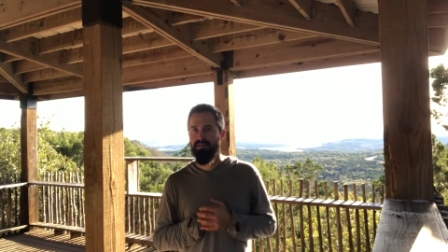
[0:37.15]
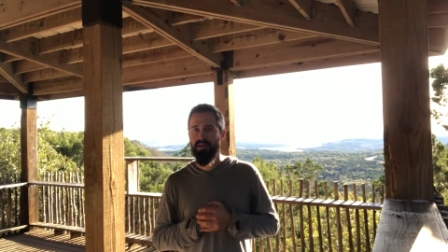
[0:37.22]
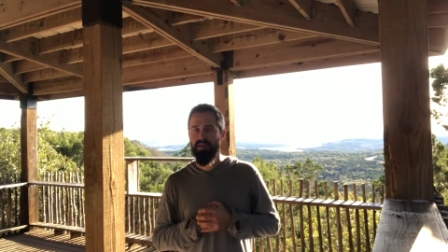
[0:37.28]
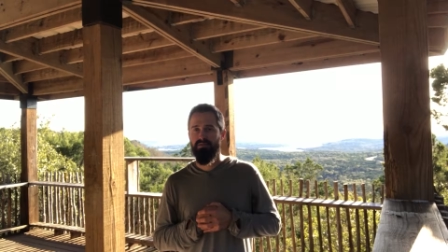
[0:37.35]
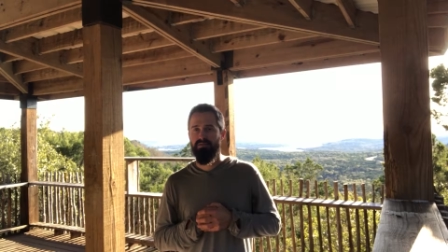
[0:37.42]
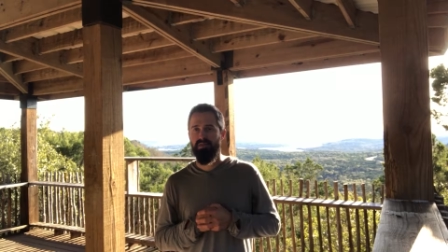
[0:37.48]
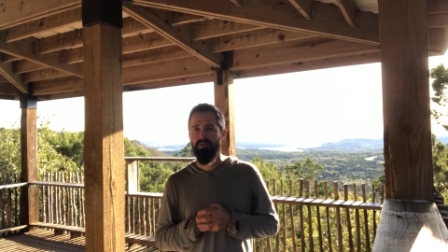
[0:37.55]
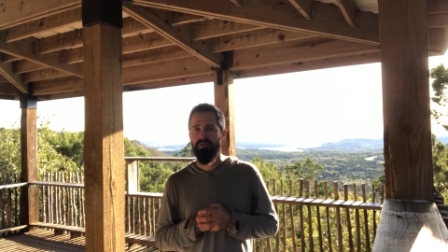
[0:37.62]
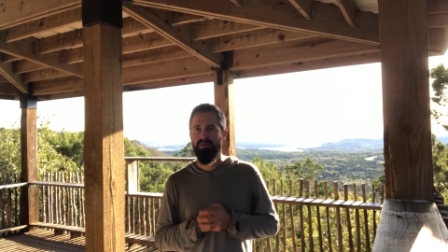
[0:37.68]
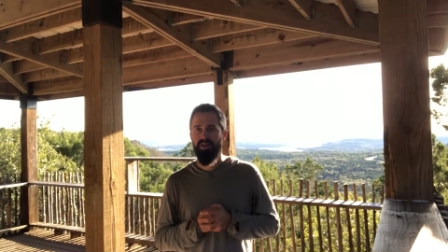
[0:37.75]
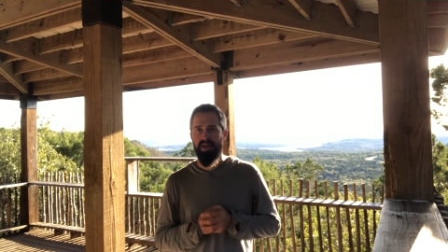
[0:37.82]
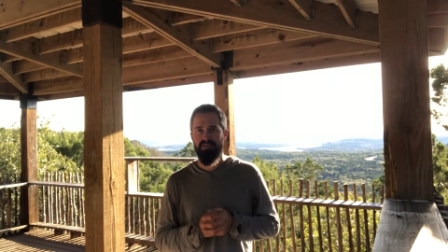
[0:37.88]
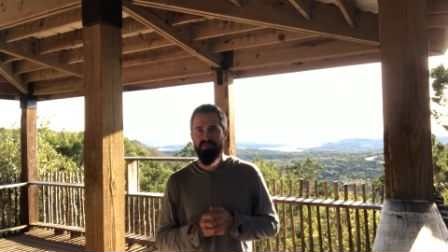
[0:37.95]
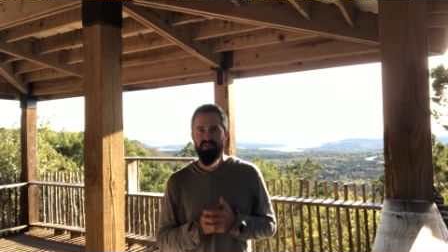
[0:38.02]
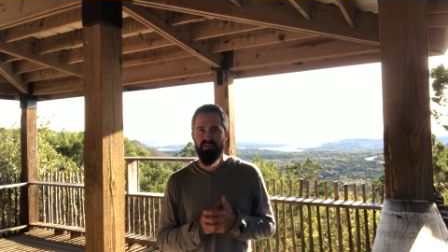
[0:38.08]
if you
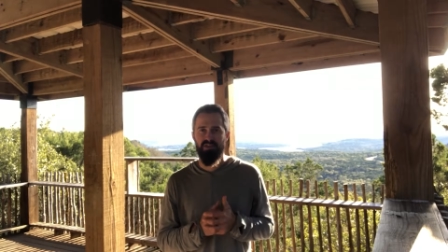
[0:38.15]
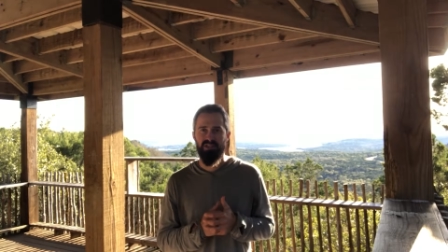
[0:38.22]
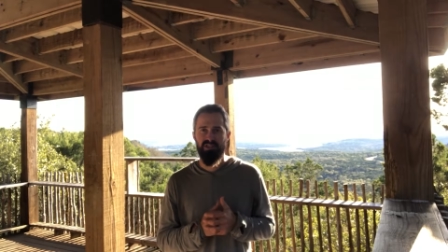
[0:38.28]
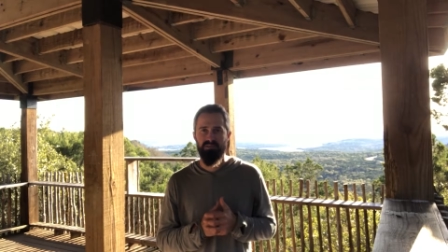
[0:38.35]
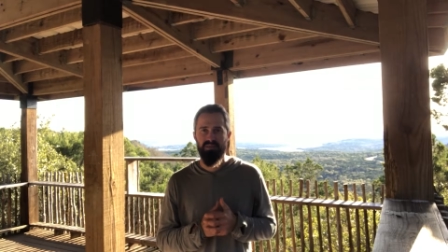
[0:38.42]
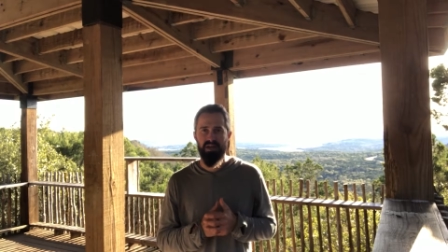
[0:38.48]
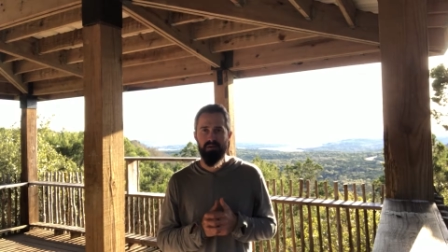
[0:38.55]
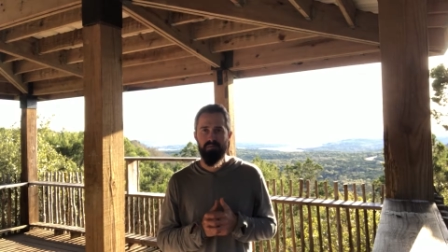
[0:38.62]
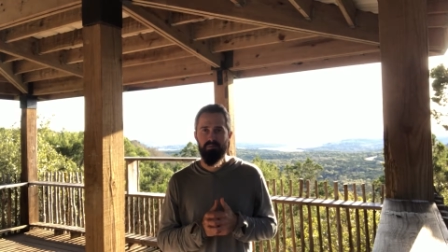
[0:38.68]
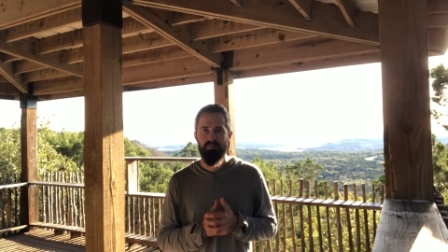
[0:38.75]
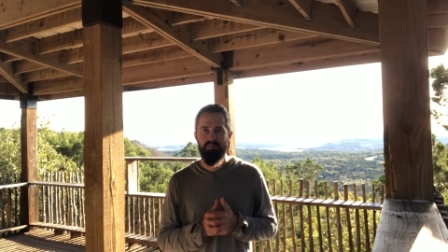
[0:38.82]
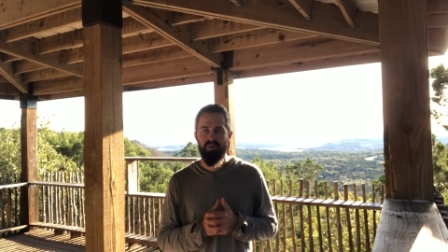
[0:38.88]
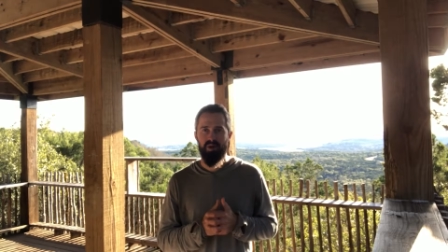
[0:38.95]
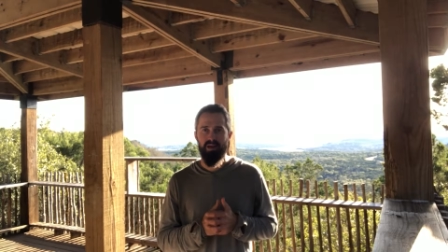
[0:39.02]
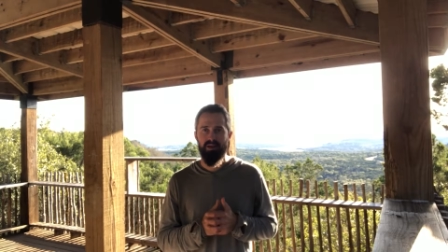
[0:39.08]
think first
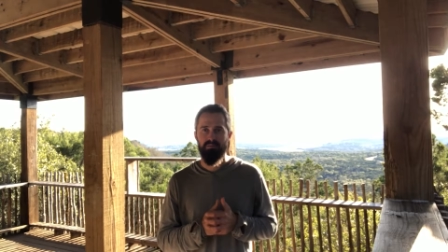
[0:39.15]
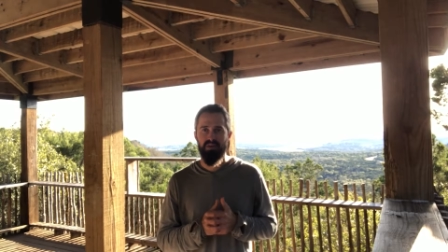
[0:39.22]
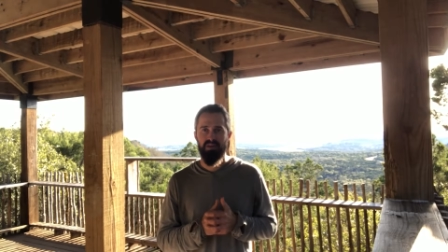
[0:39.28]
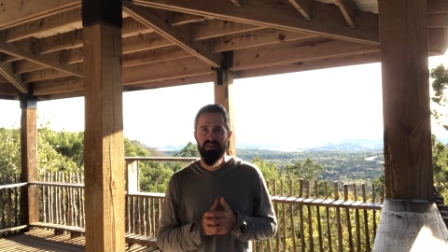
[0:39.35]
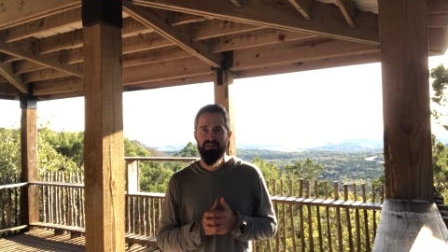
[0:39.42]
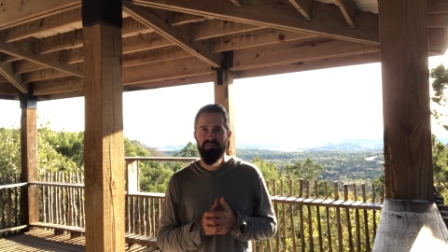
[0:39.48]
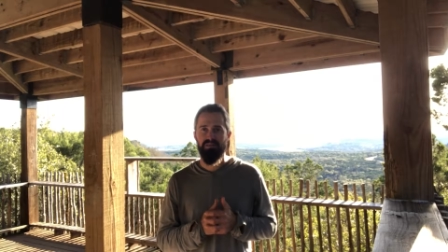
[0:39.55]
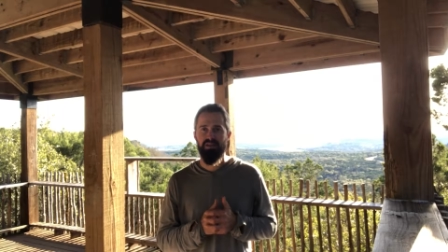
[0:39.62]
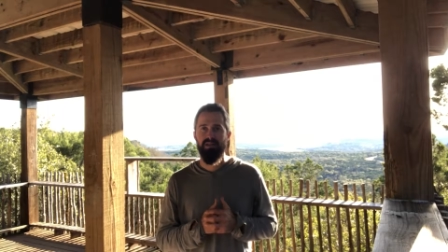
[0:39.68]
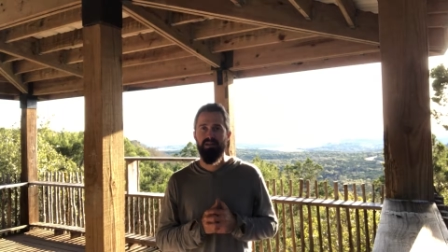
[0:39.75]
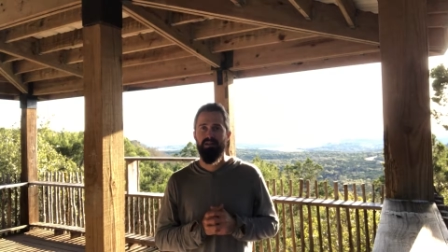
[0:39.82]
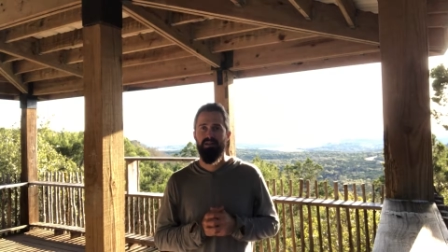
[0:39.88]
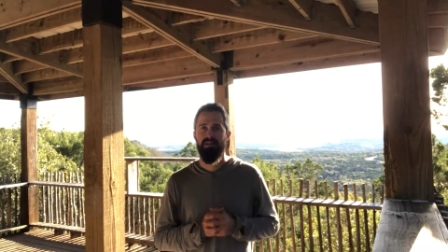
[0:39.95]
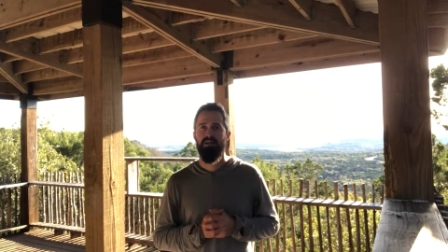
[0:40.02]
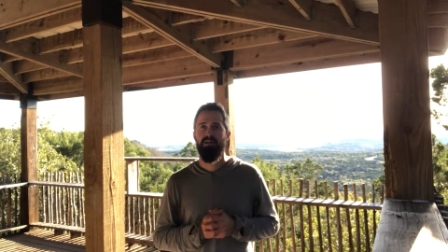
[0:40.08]
about product market
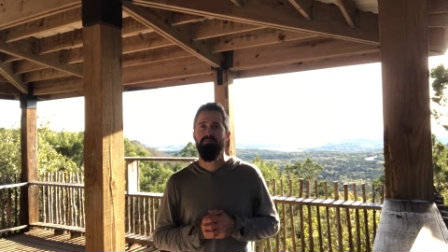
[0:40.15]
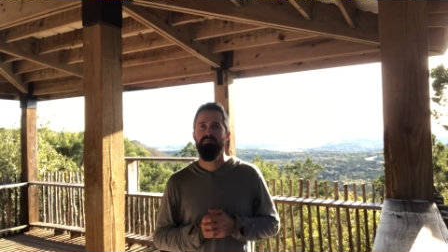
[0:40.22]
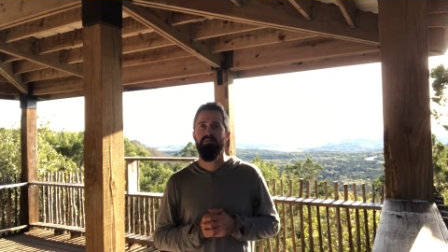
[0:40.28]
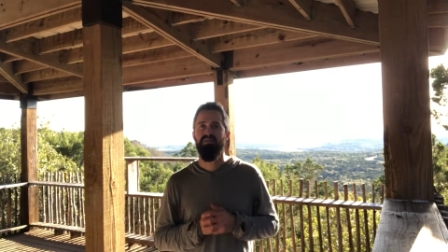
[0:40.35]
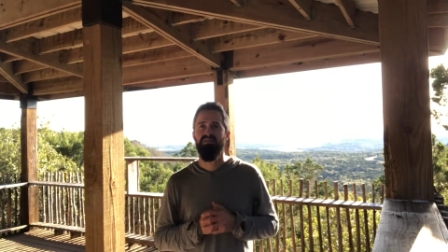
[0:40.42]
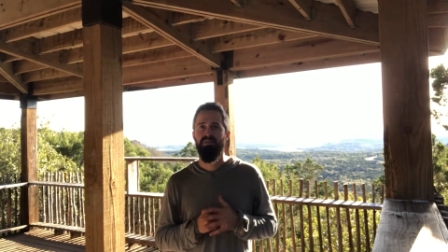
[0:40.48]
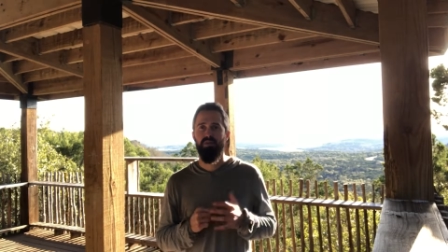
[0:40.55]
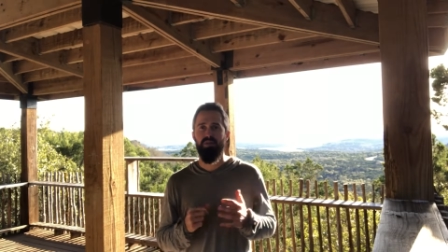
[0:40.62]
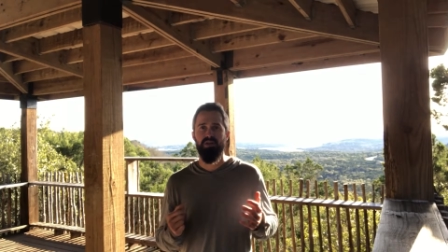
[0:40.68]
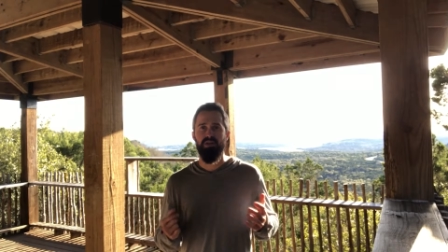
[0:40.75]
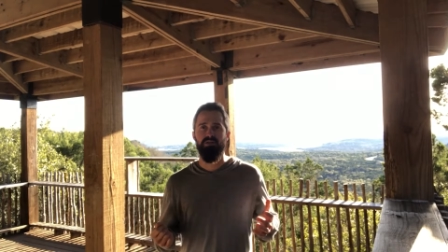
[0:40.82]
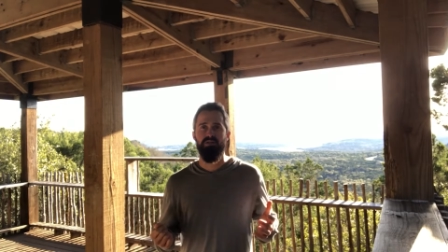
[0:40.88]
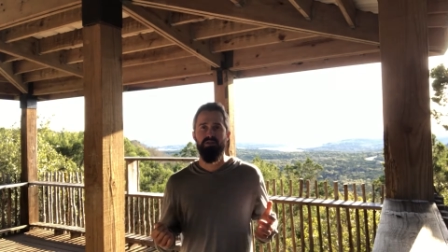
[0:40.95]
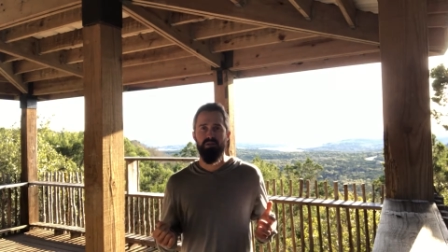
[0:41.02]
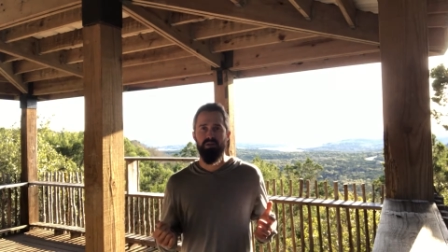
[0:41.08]
fit before
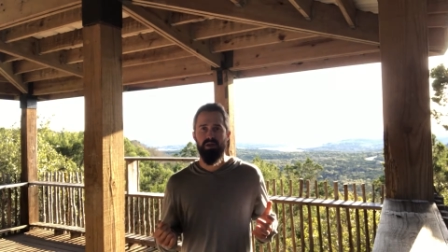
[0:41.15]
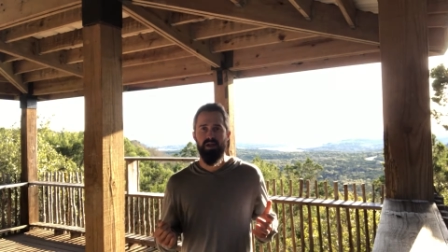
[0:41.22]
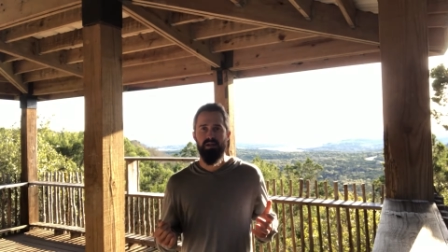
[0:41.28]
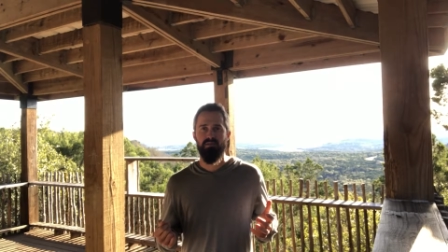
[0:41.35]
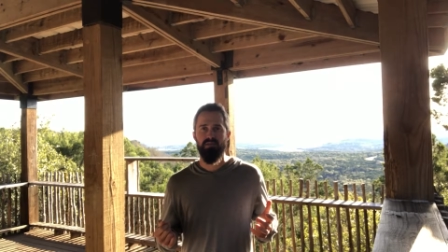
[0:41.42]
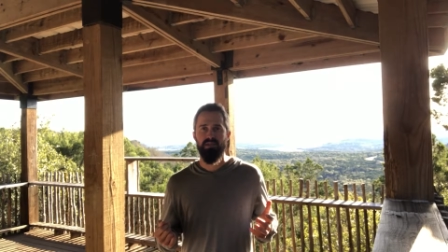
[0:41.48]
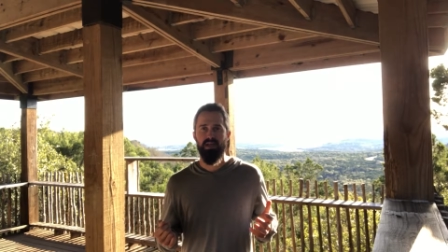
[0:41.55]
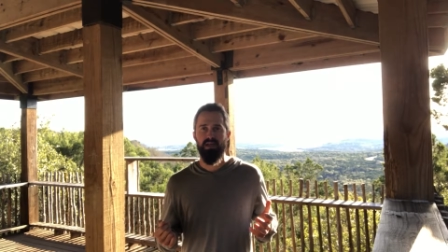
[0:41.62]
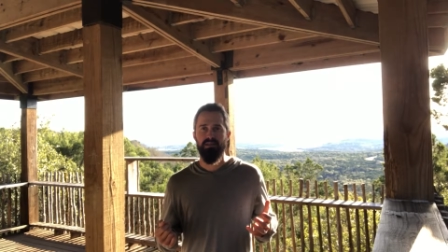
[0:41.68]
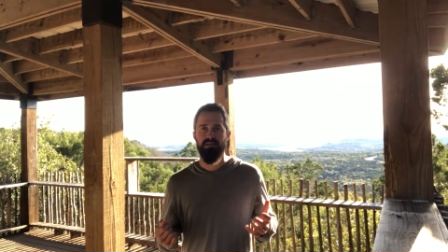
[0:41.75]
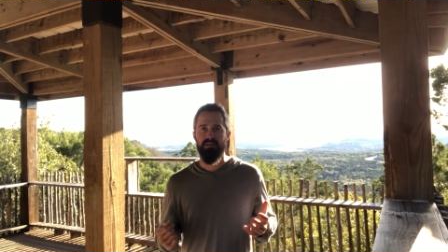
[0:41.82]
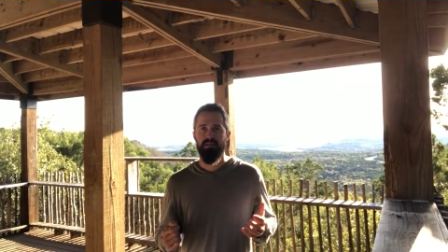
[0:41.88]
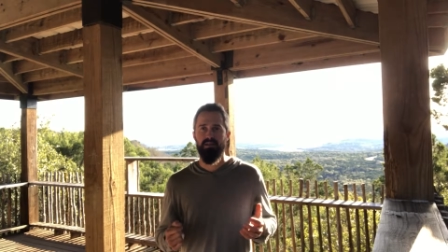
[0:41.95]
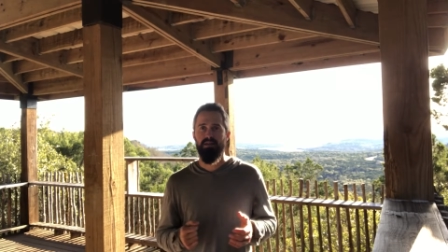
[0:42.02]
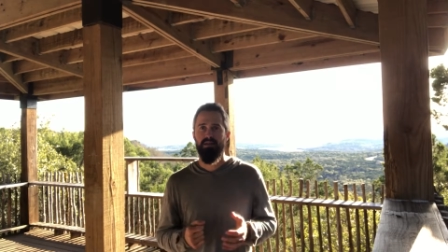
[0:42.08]
you do your
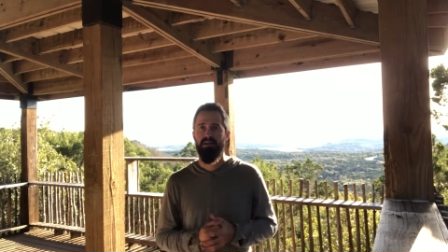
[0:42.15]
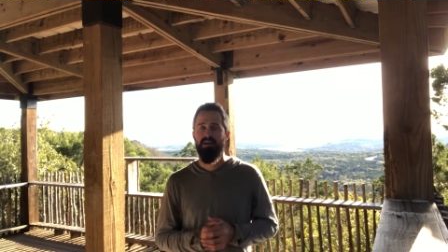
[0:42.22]
advertising,